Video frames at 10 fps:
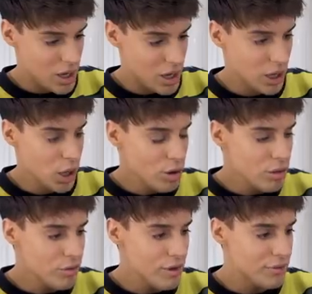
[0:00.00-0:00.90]
A lot of
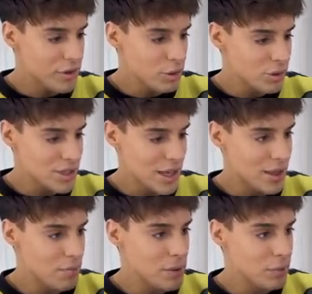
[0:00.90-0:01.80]
the reviews said
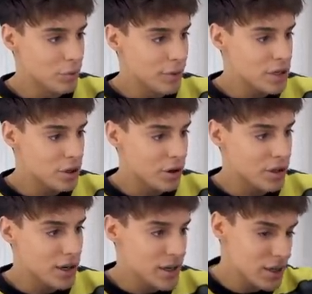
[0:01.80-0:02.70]
that people
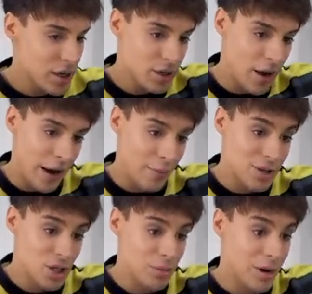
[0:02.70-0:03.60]
returned it. And I'm
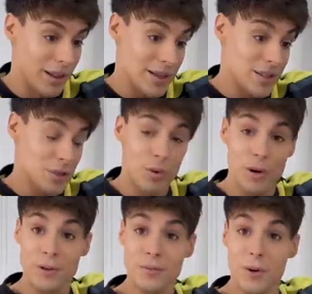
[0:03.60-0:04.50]
assuming this is one